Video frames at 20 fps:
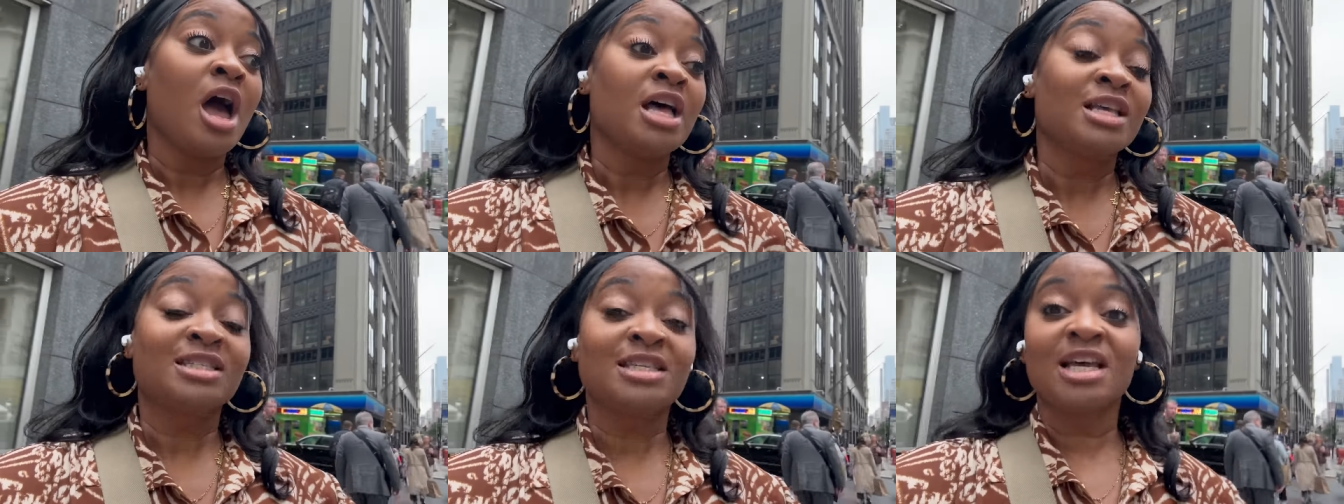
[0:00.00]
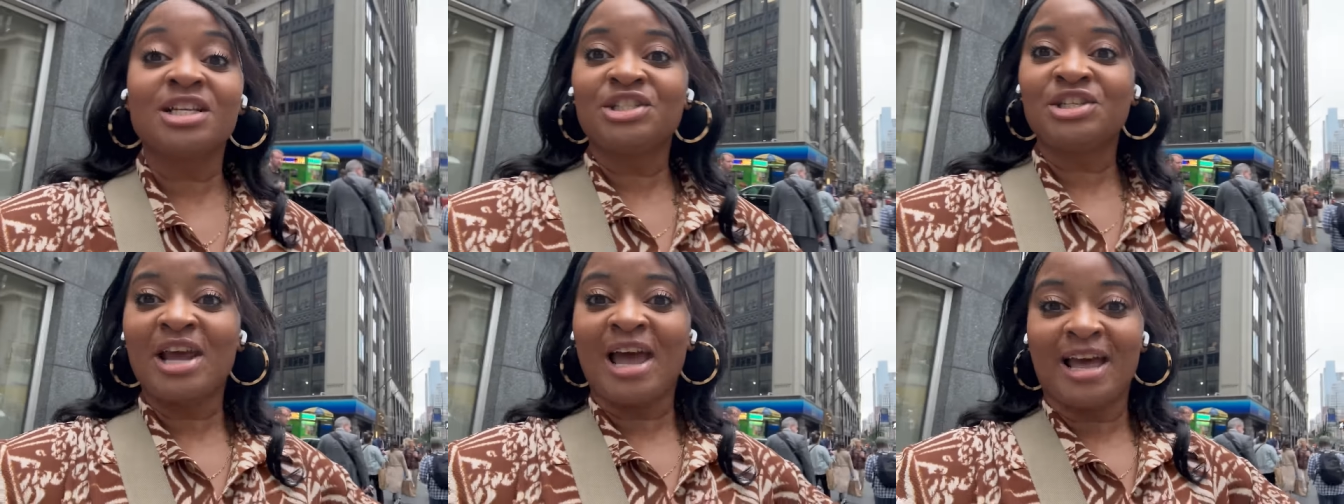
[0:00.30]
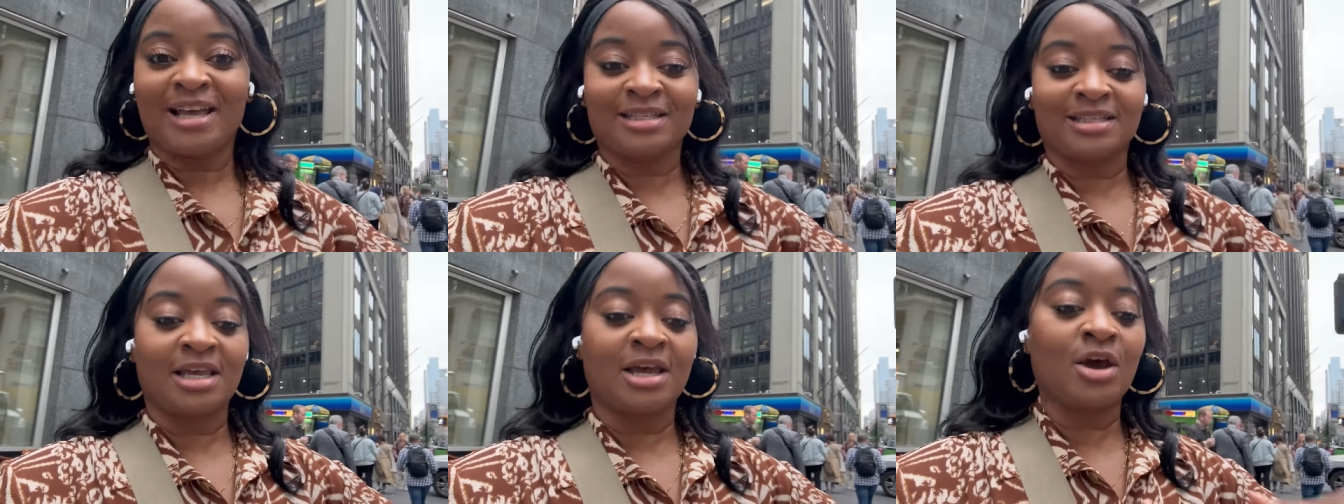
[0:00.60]
such
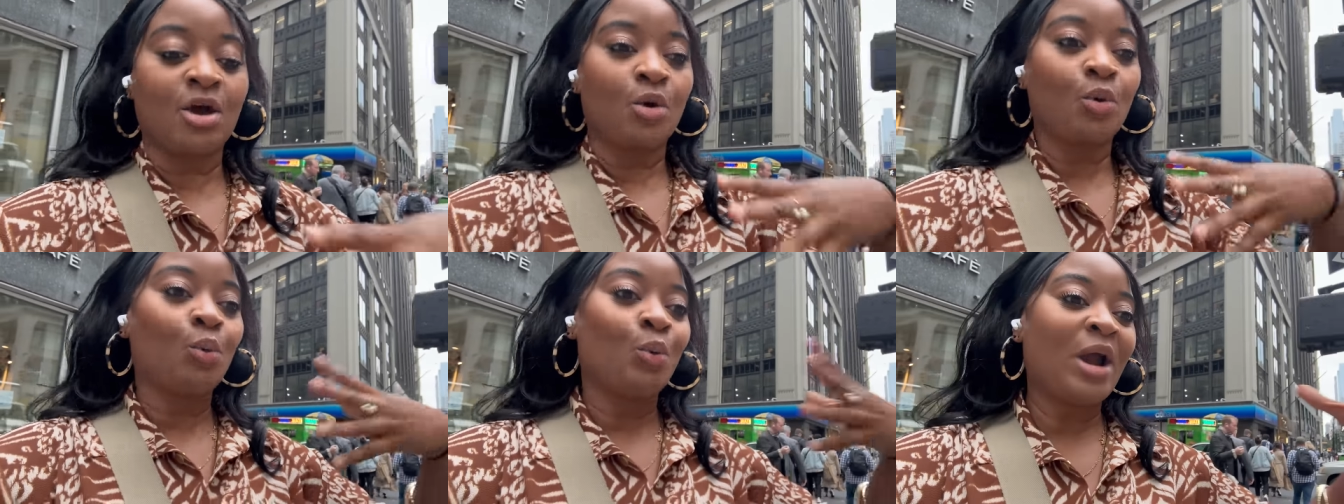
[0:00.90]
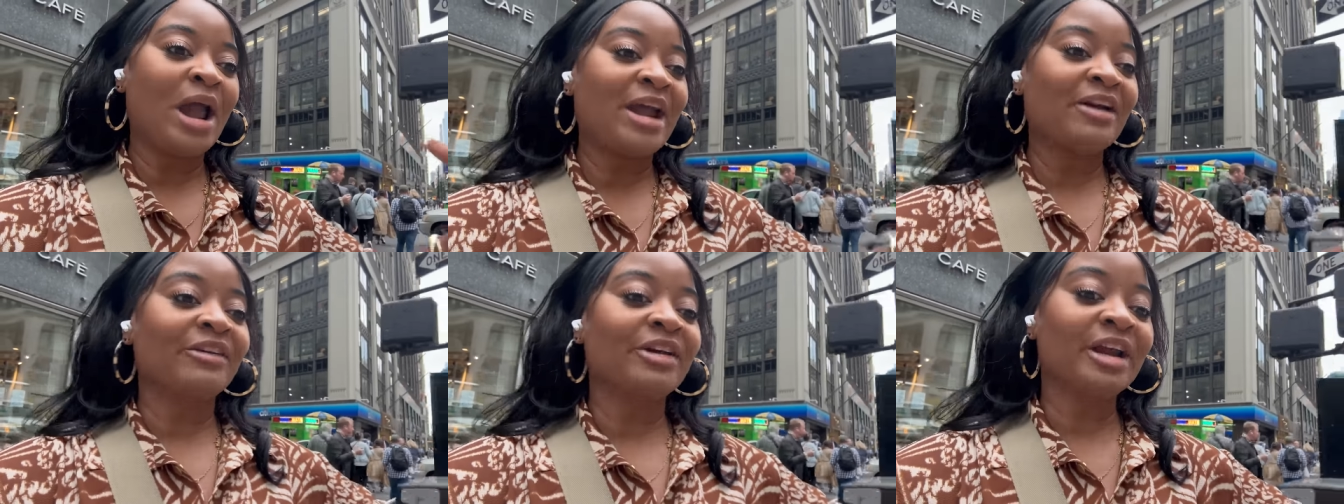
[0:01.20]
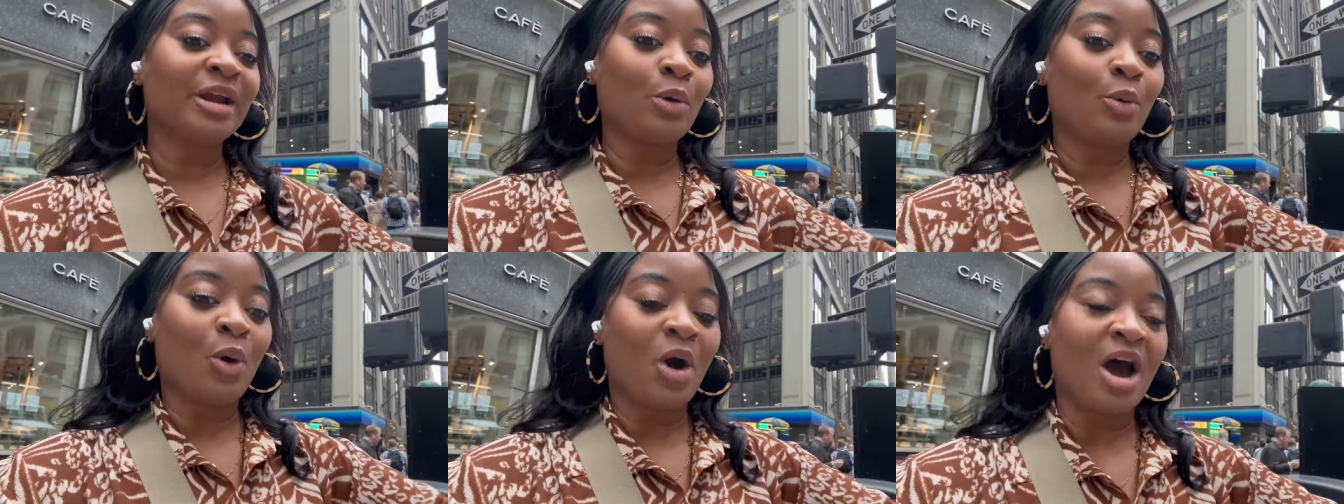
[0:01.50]
as
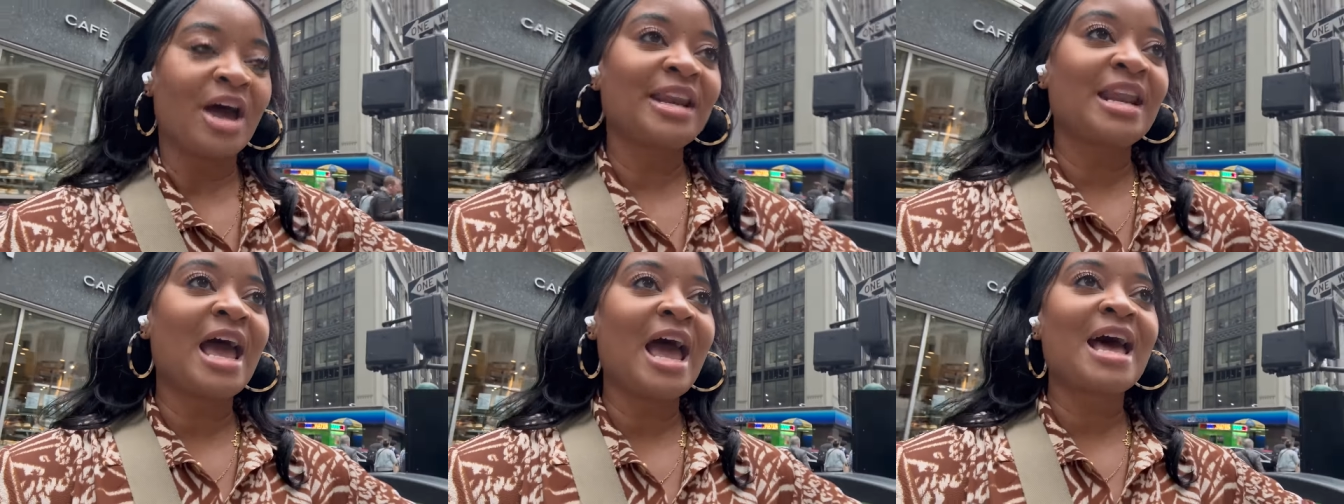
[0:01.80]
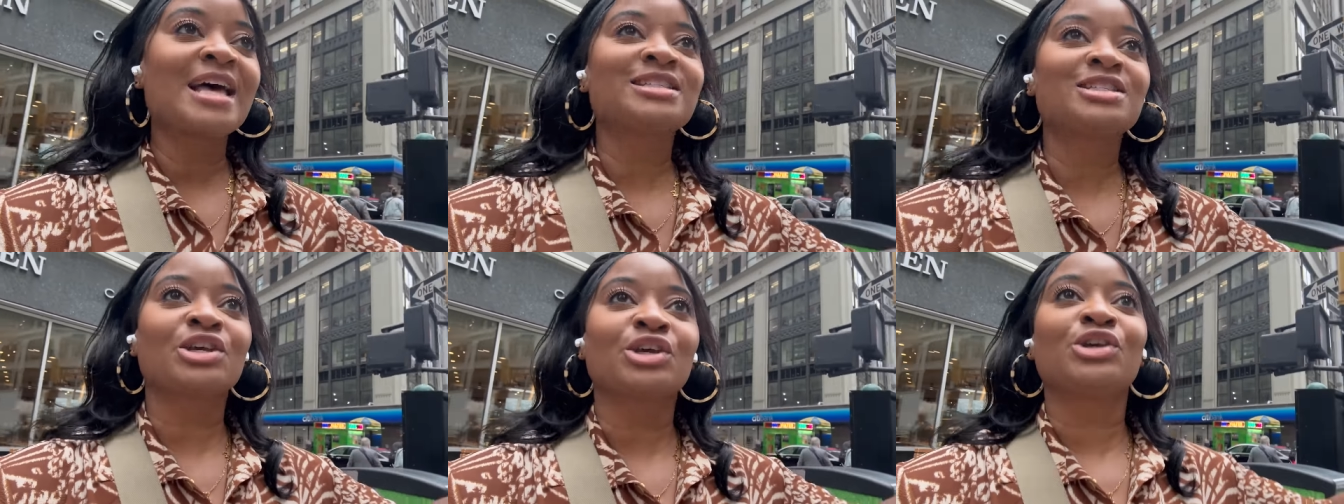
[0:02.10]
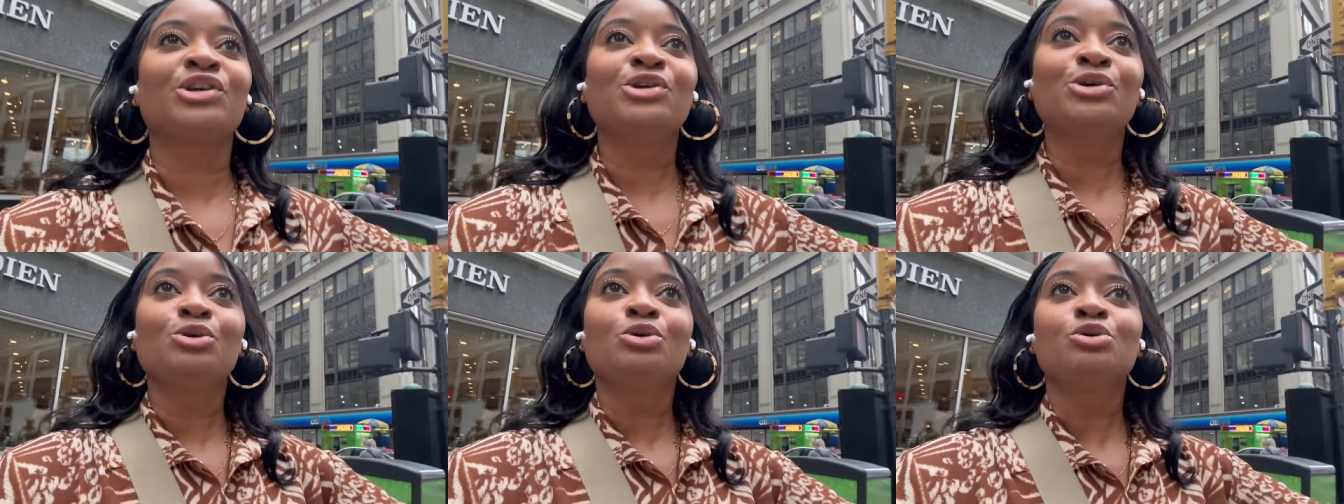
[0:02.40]
wearing one as a
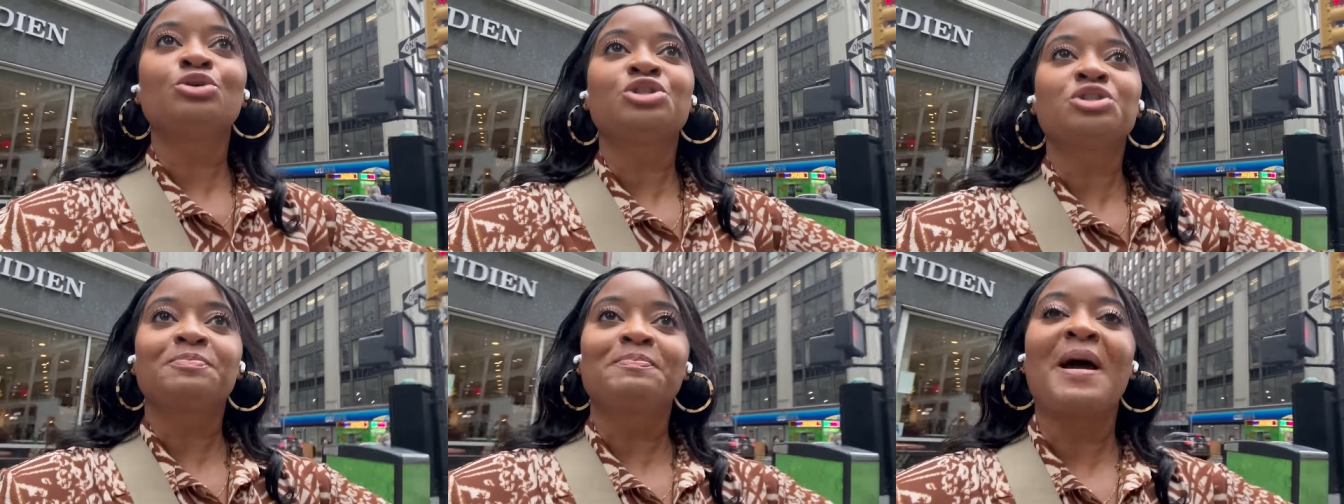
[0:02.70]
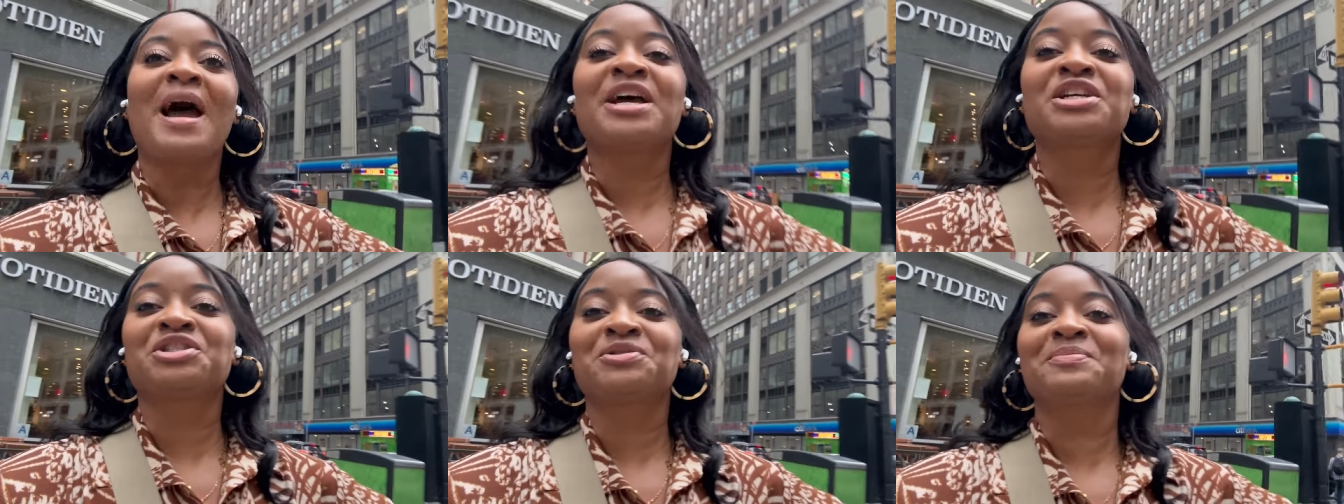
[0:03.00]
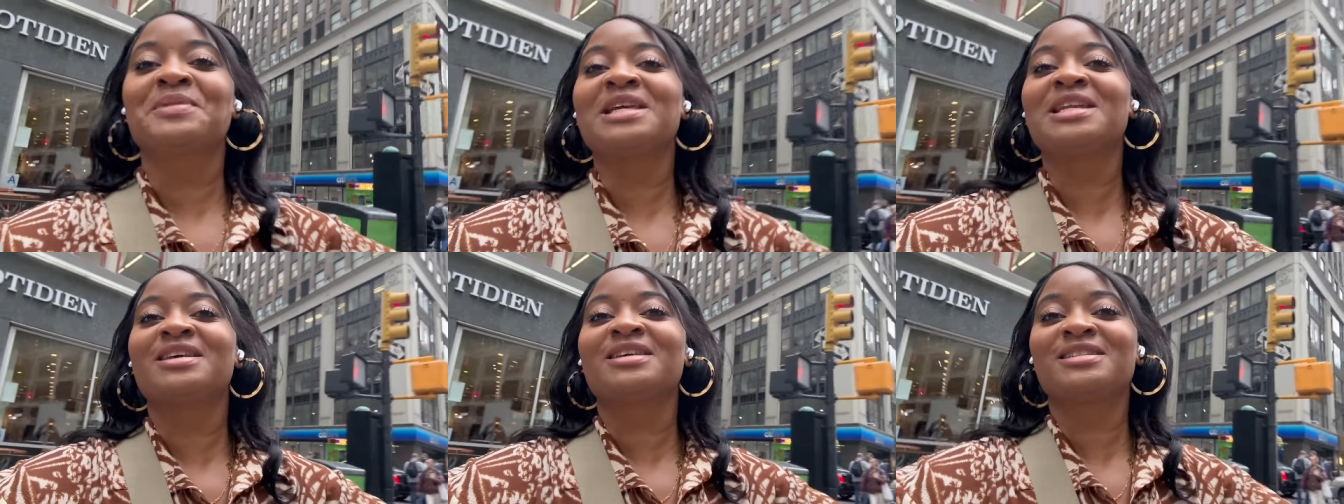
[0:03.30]
huge
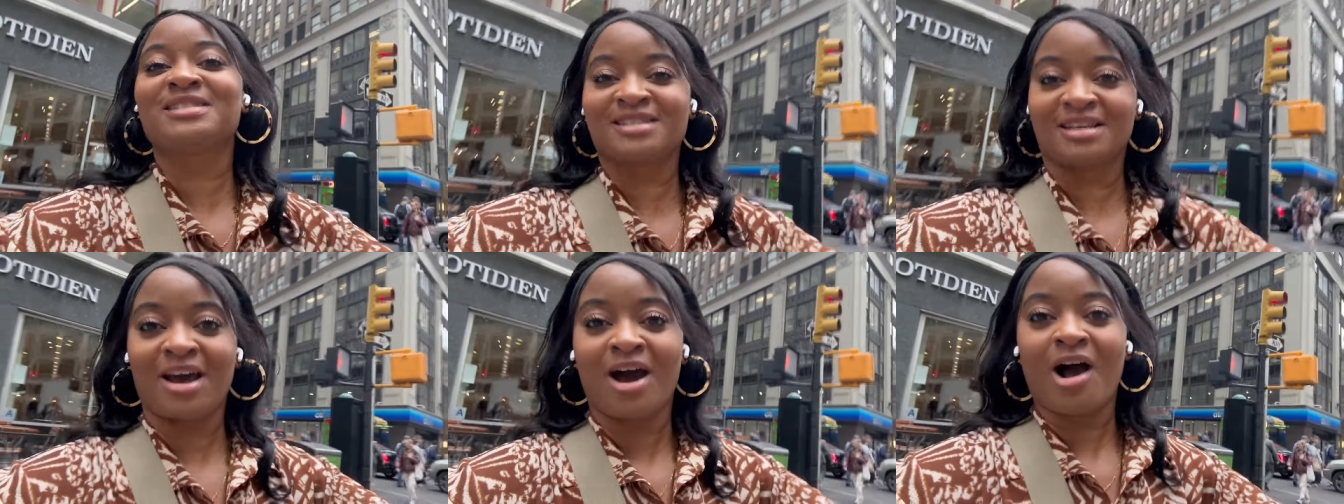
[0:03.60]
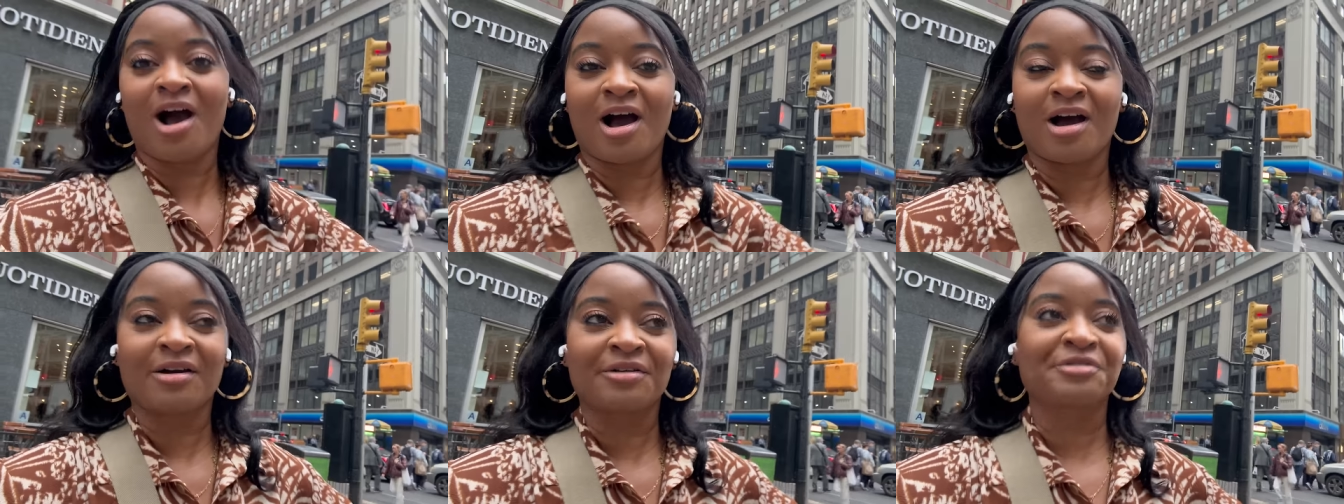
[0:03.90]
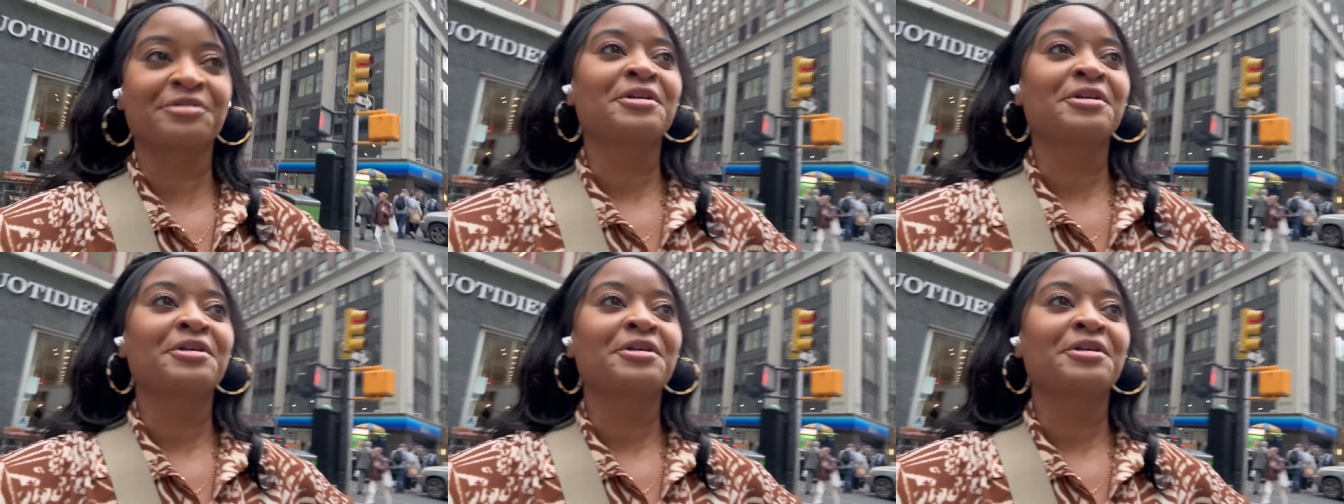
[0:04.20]
pashmina scarf.